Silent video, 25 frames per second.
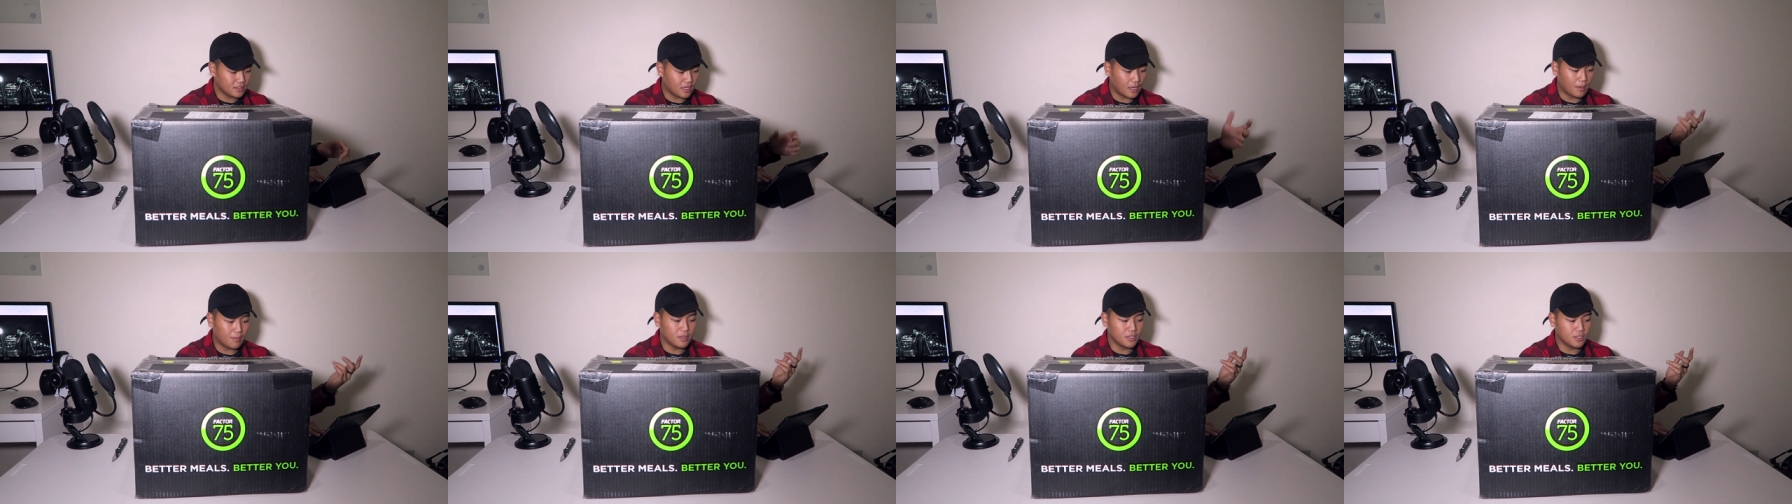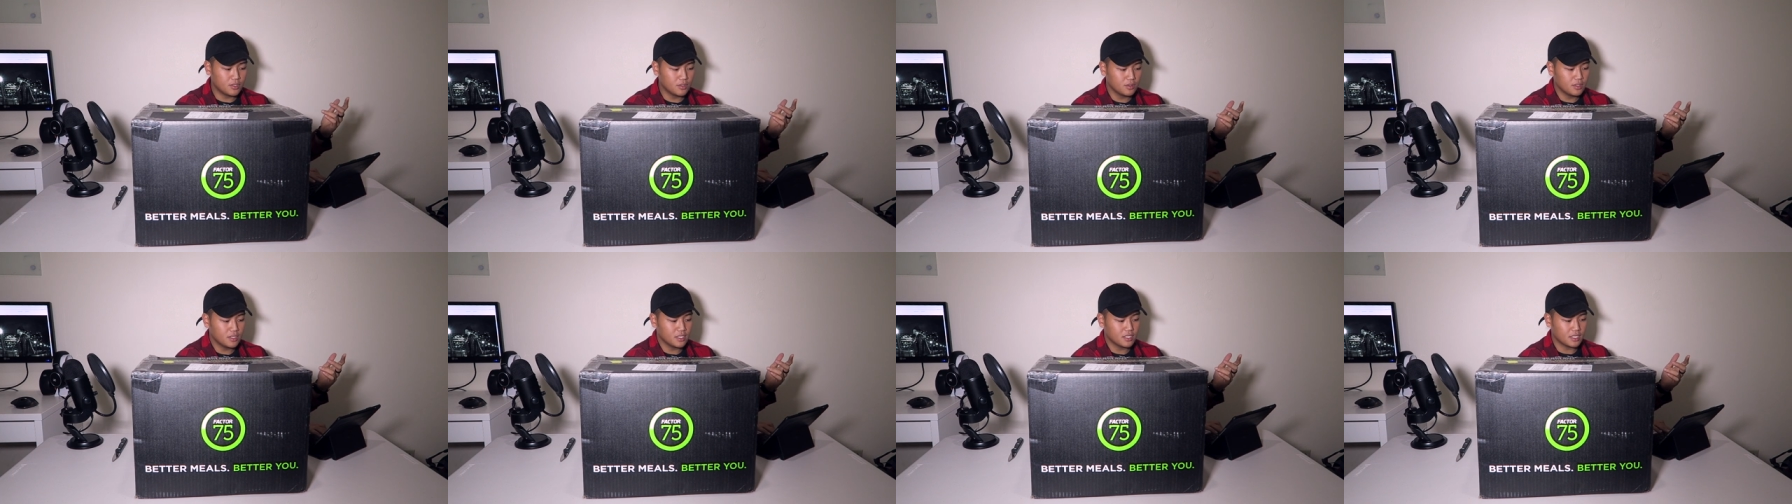So I'm
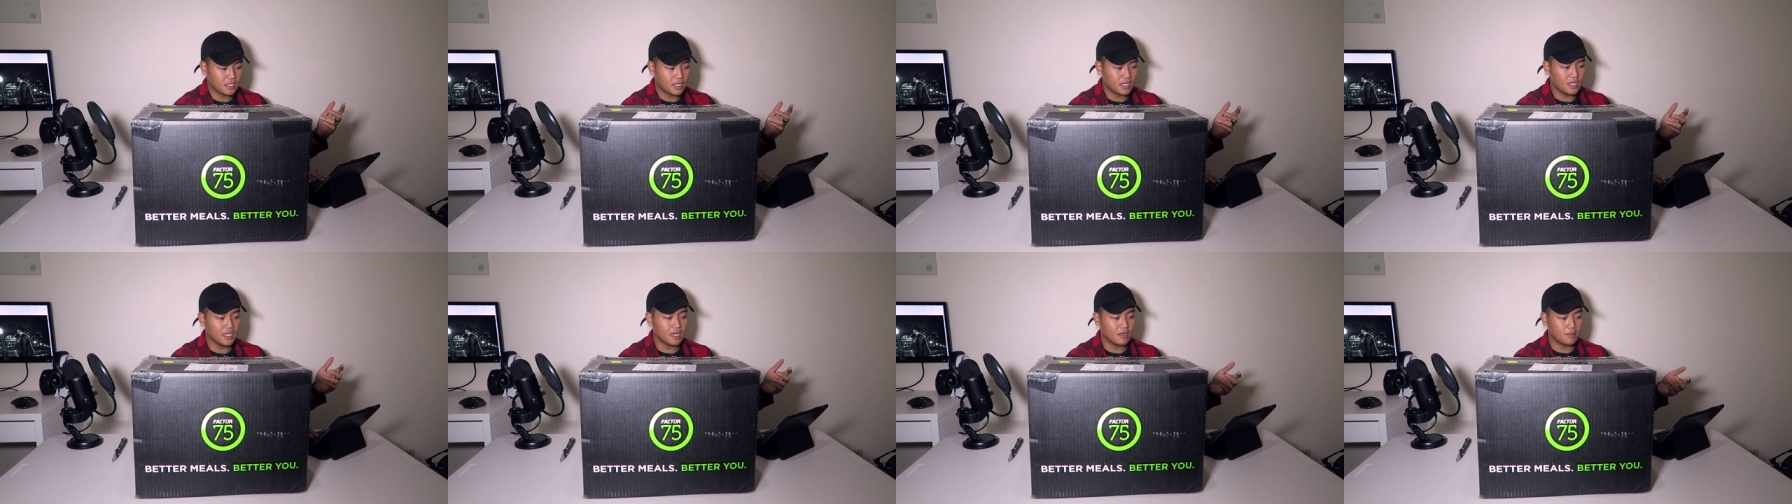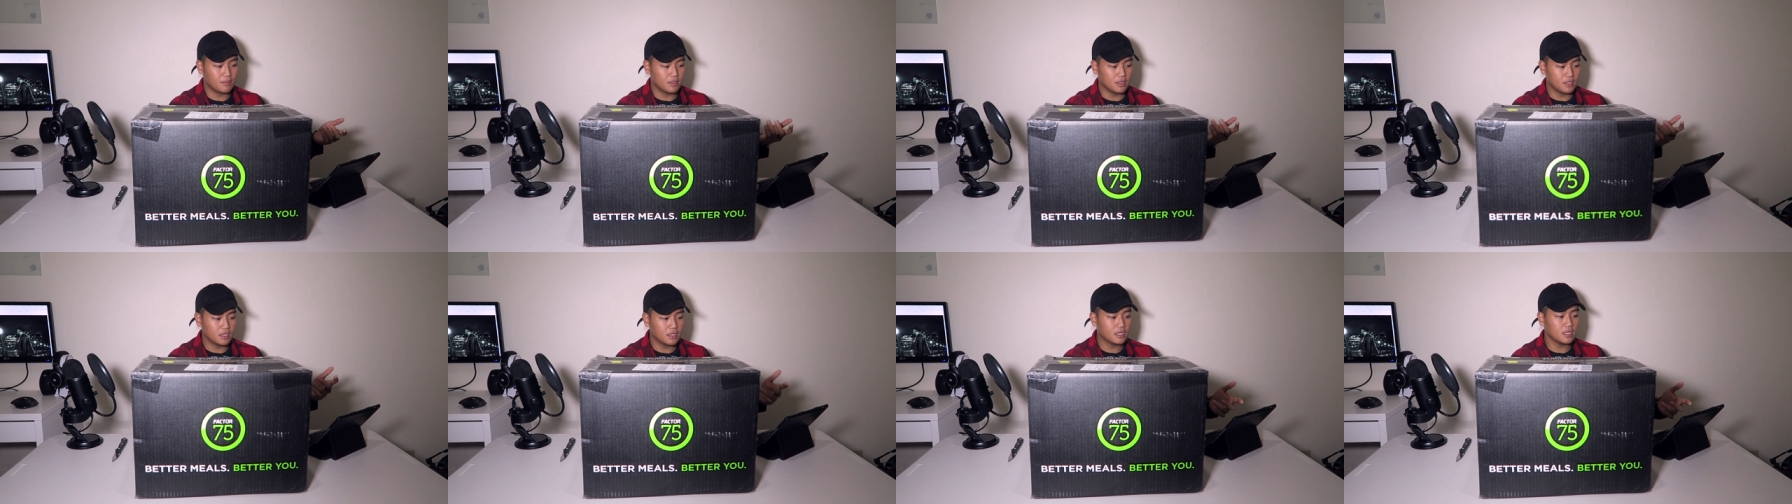gonna do this again.
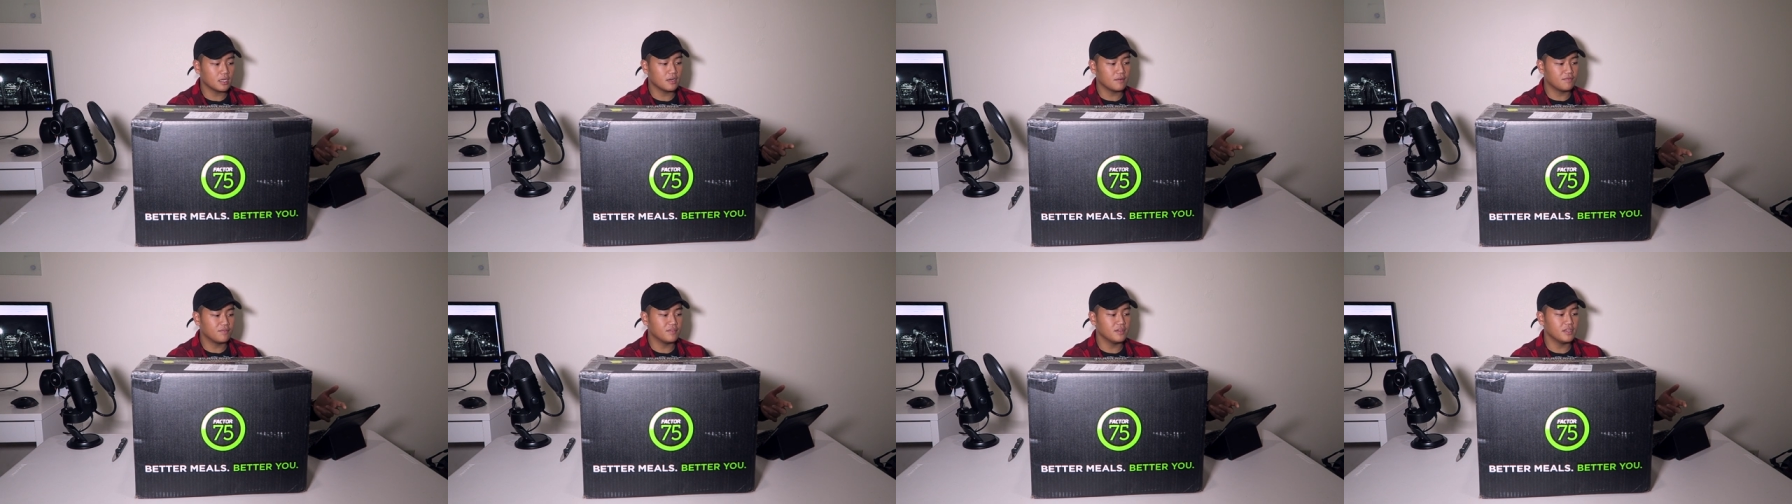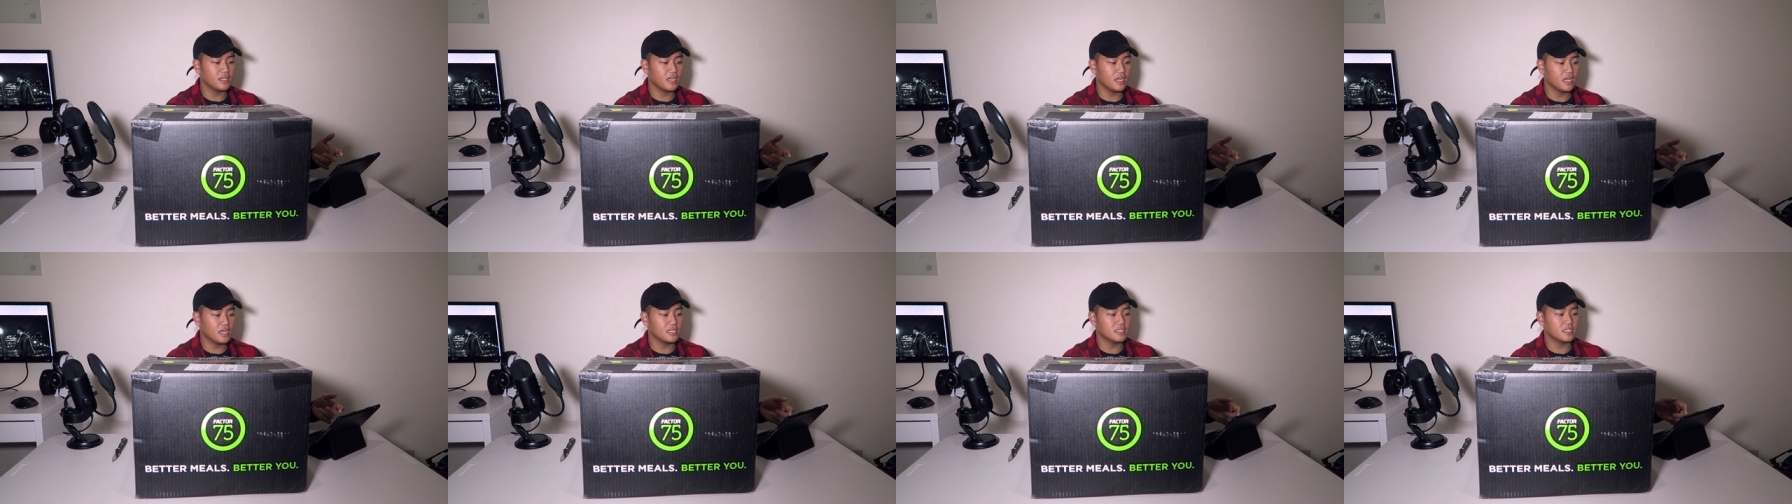I'm gonna look it up for
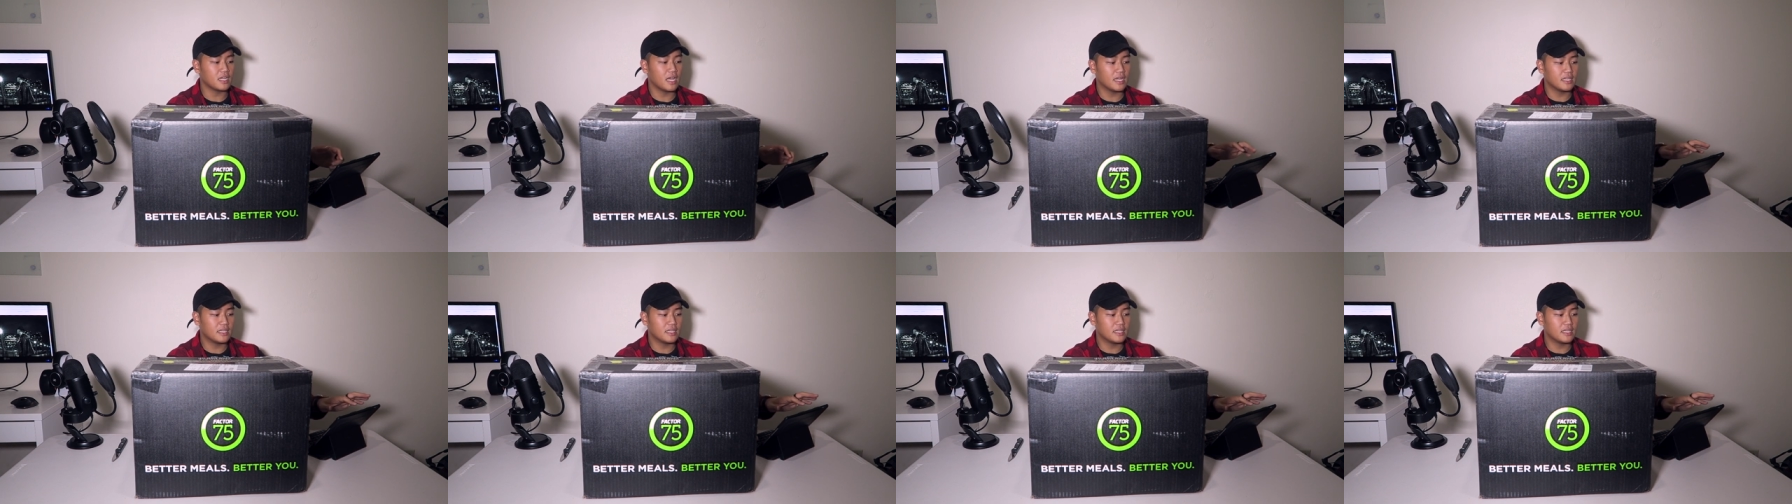you guys.